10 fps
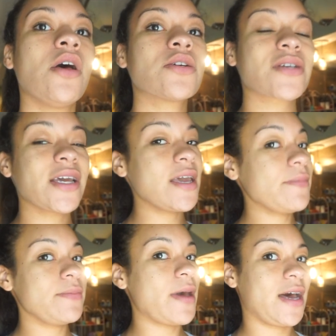So I can't
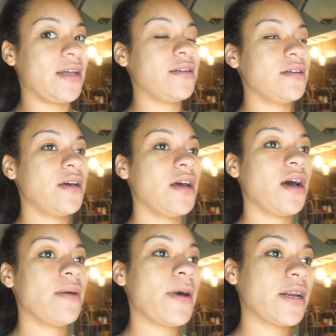be mad
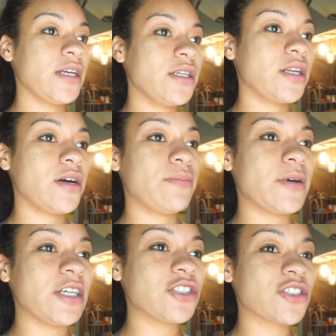about it, you know,
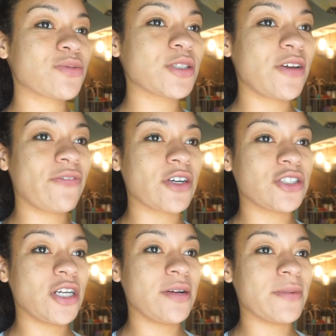but it's just really
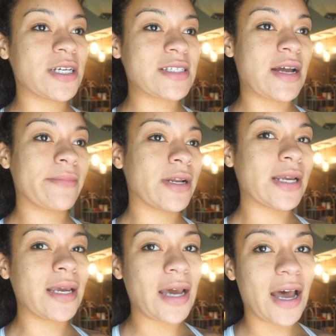frustrating because now I'm going
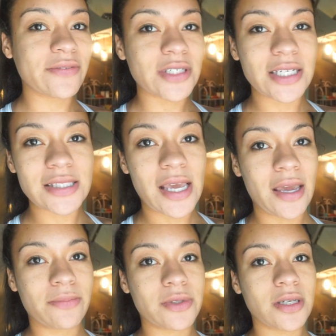to have to get
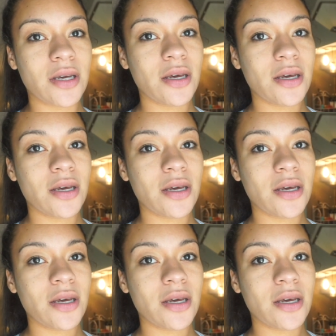taped.